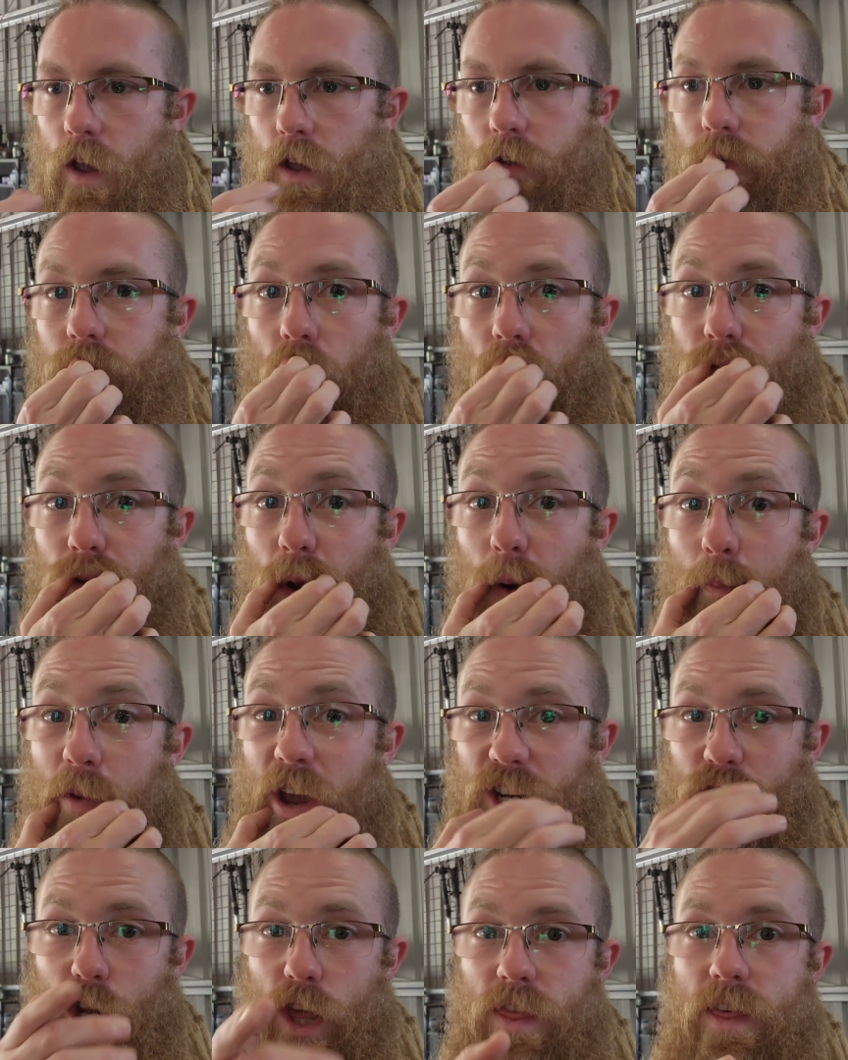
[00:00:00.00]
So I've got to
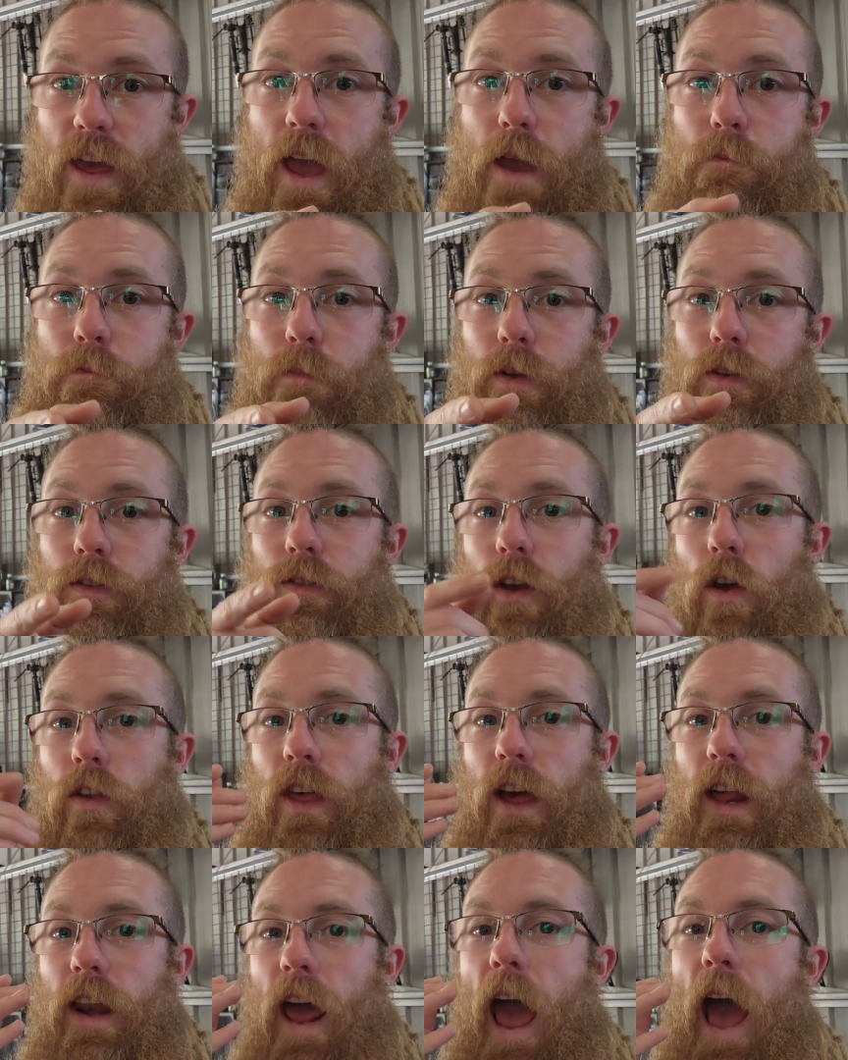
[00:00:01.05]
measure them so
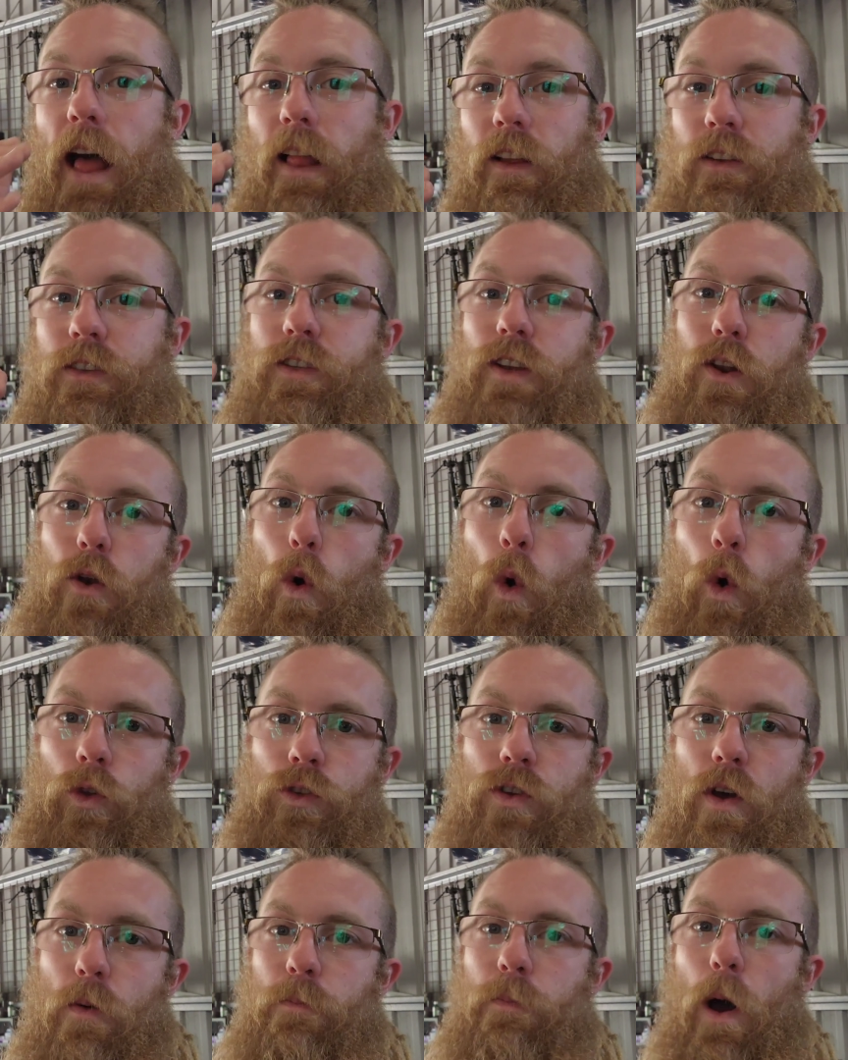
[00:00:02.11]
that Alex can
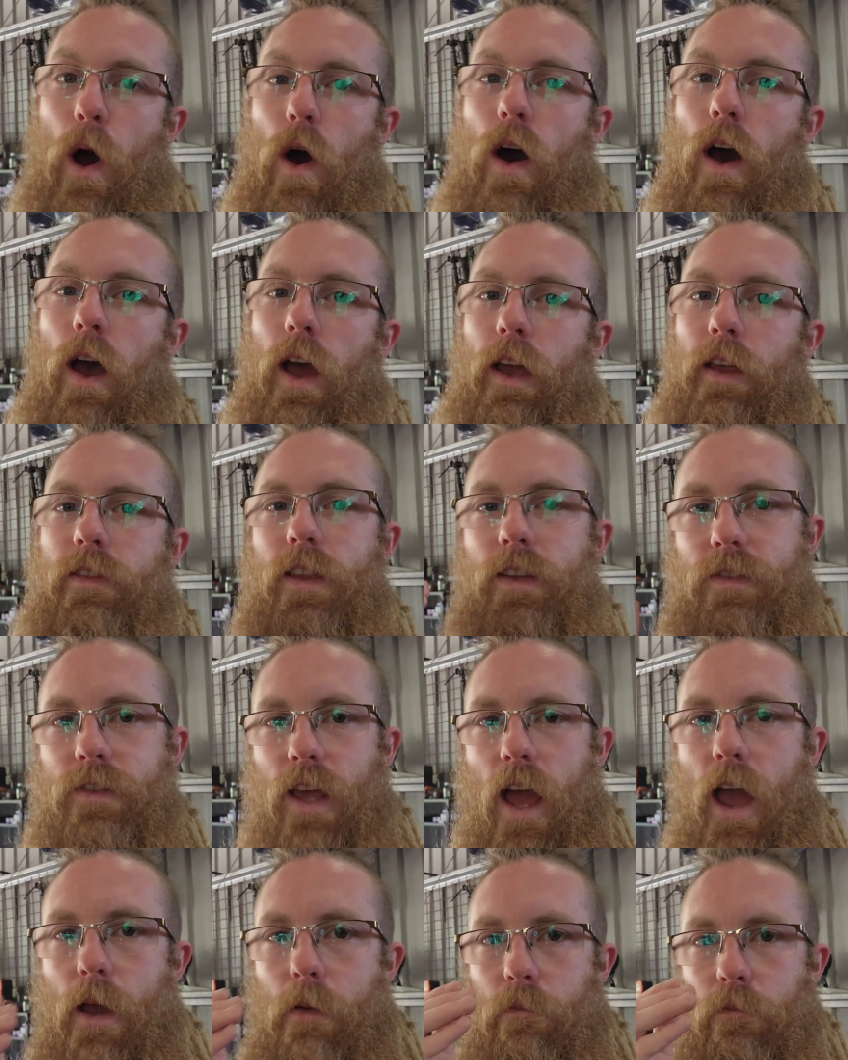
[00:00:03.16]
also buy the
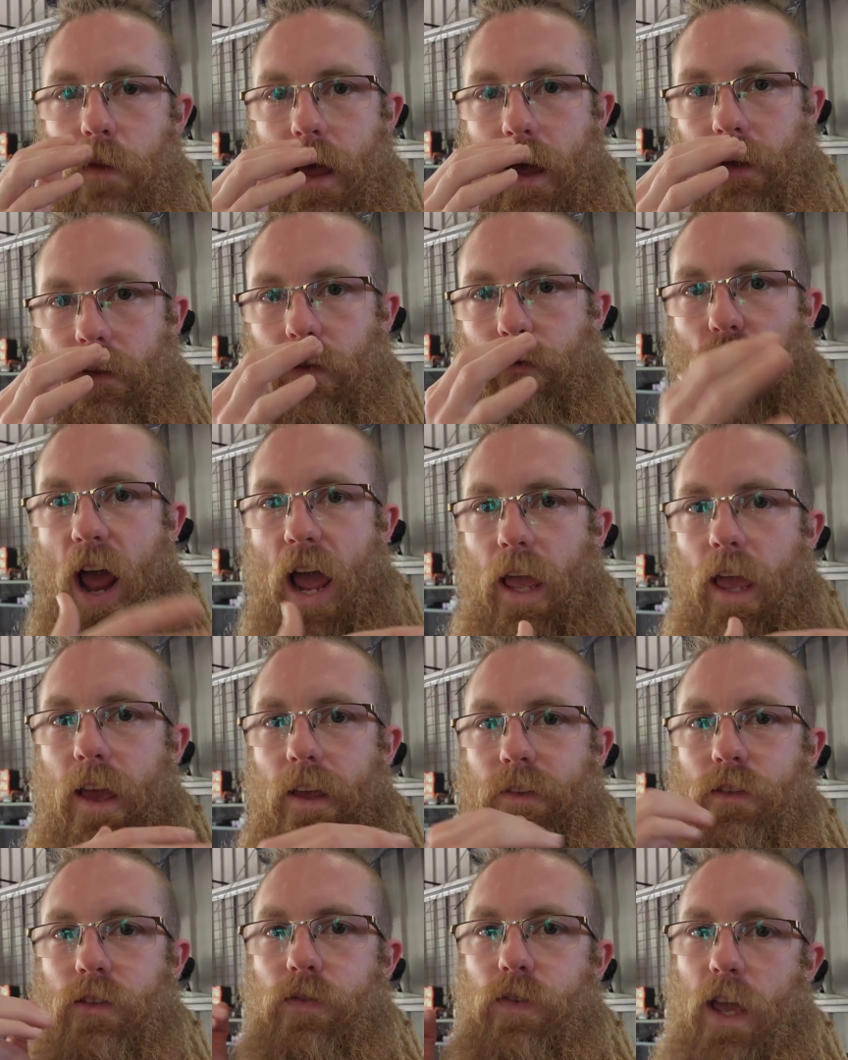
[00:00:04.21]
same length rack
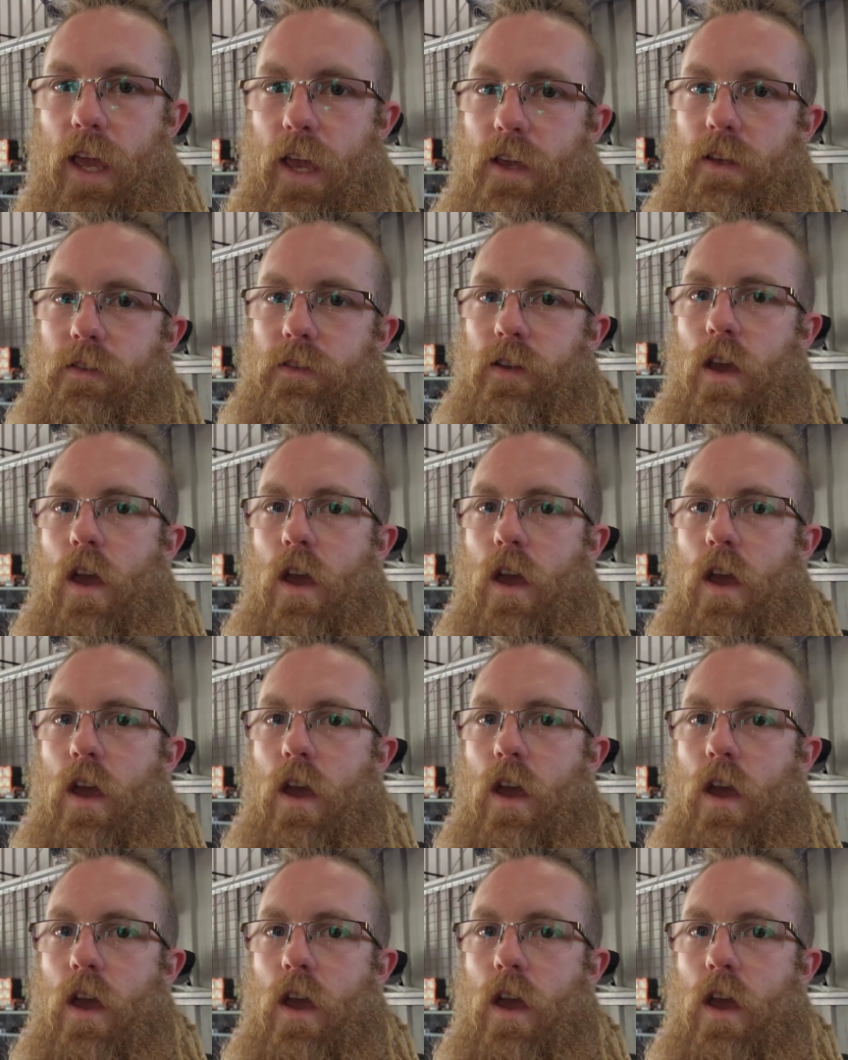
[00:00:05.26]
ends for his. I'm